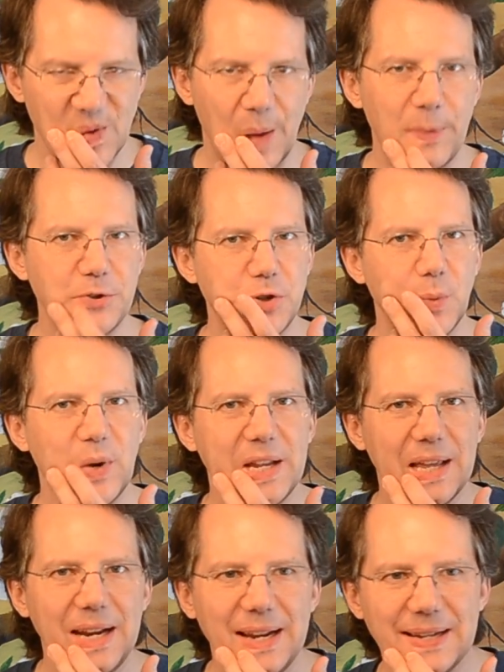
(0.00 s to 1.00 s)
I'm not sure what
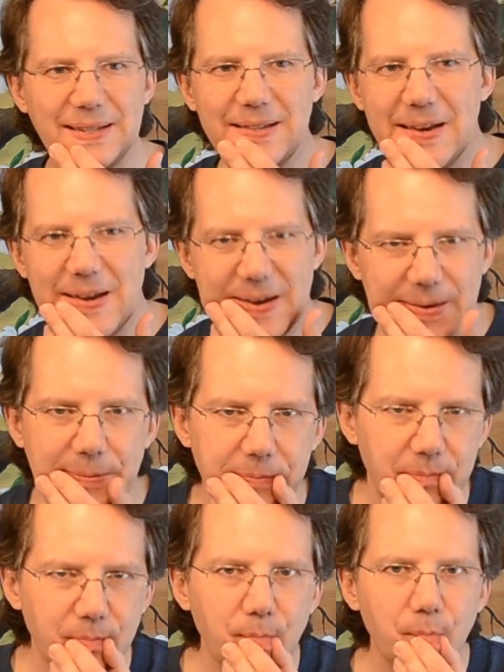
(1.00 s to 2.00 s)
that is.
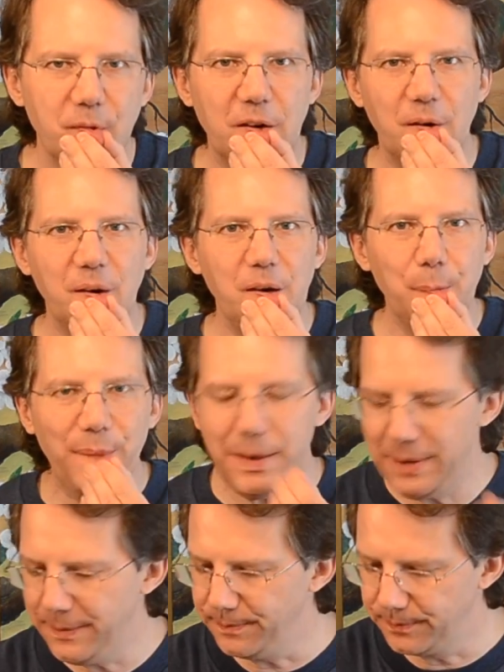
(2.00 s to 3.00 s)
Currant,
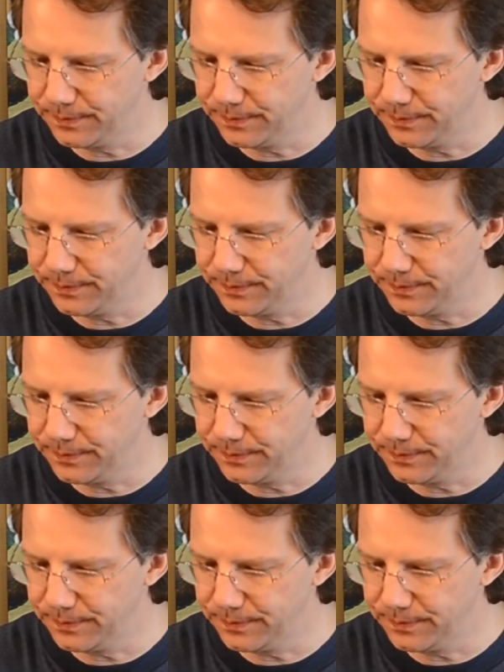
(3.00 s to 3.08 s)
maybe?